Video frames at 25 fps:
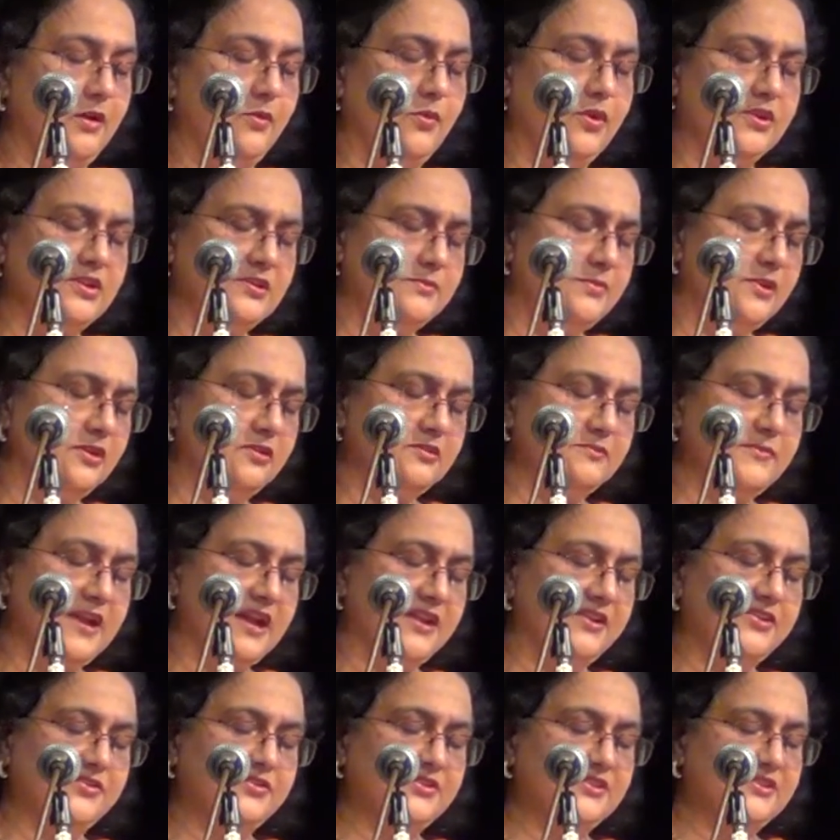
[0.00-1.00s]
What about
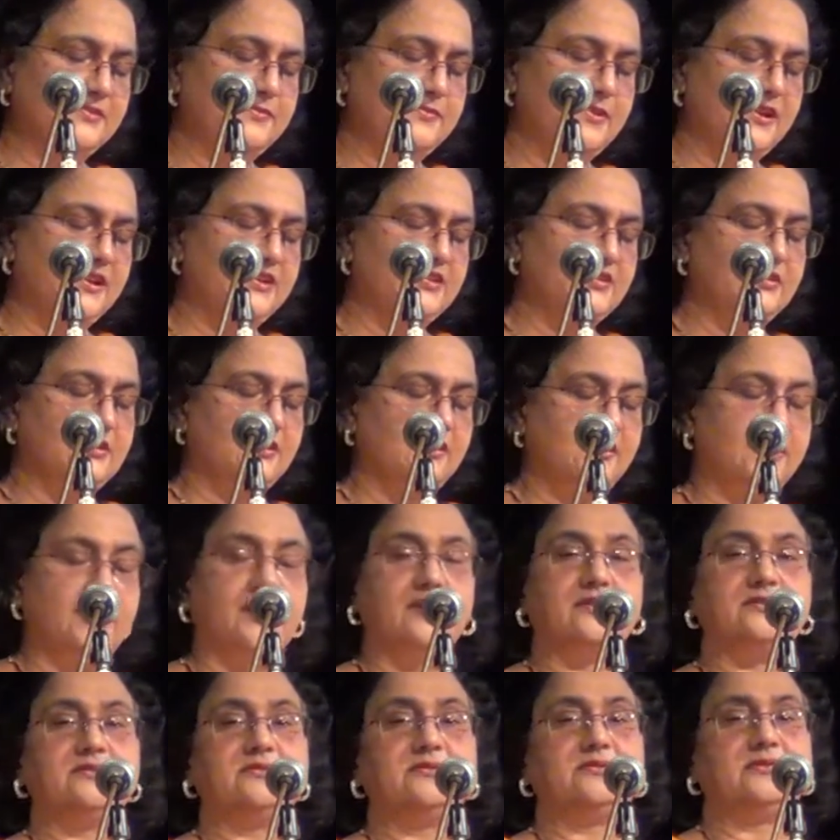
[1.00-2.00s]
marriages based on
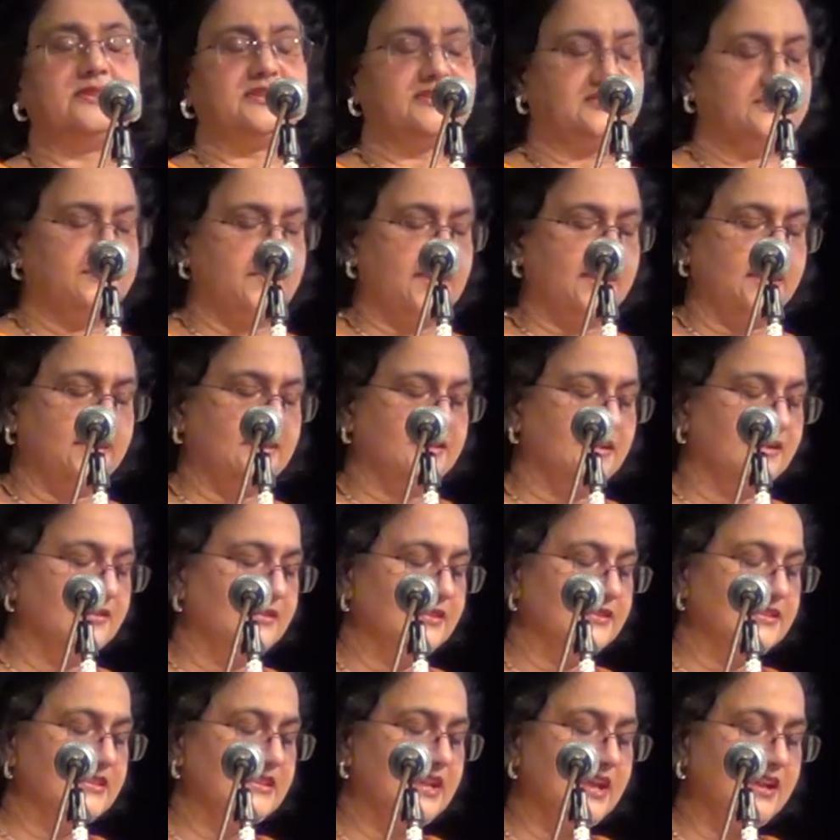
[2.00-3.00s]
love, respect,
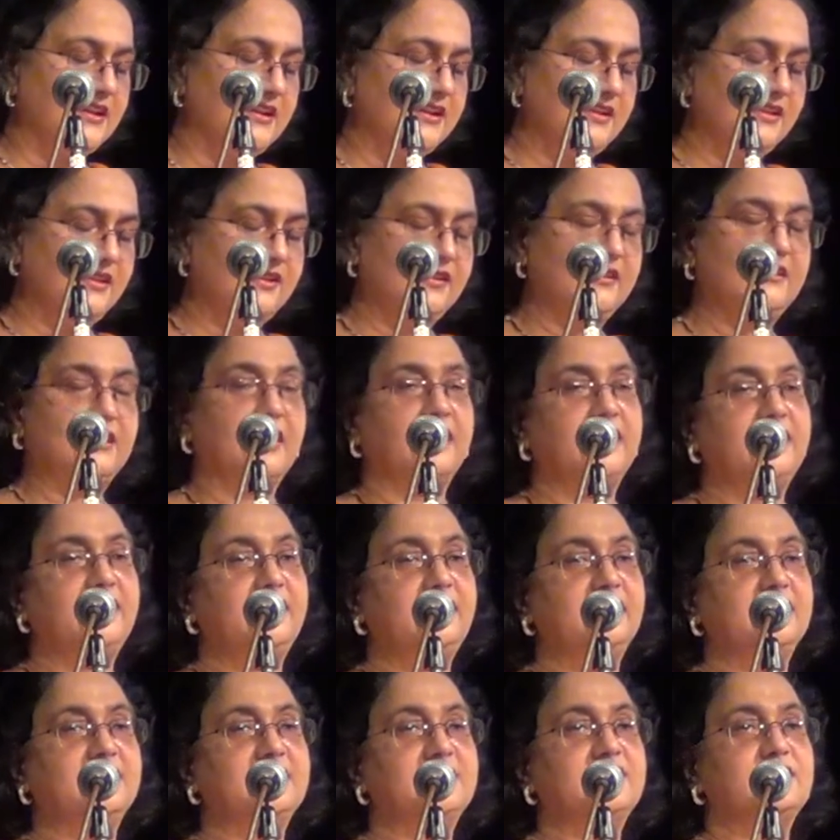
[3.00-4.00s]
understanding,
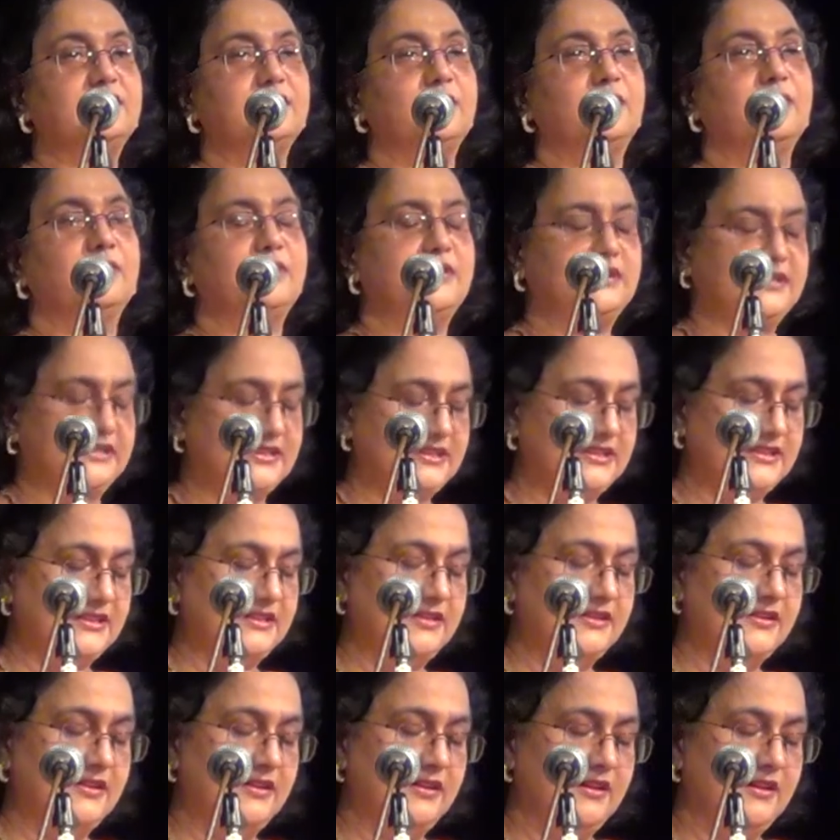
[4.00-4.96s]
kindness, honesty?